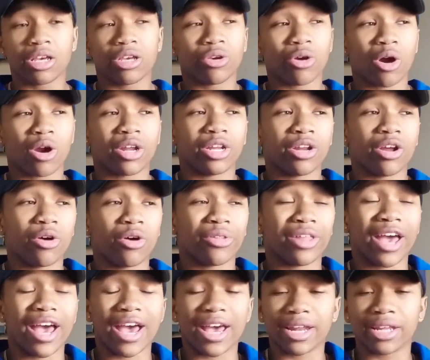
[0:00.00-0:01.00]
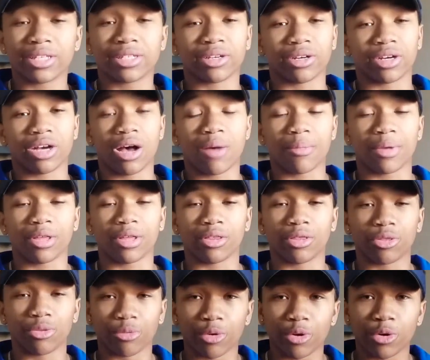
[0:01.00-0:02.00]
You already know the edits are coming
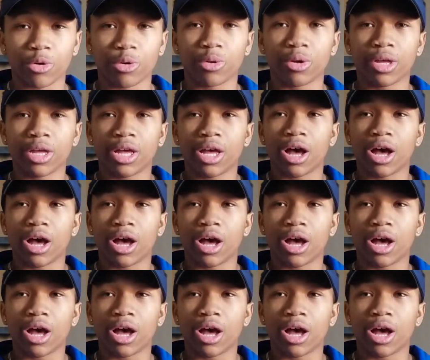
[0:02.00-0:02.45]
through.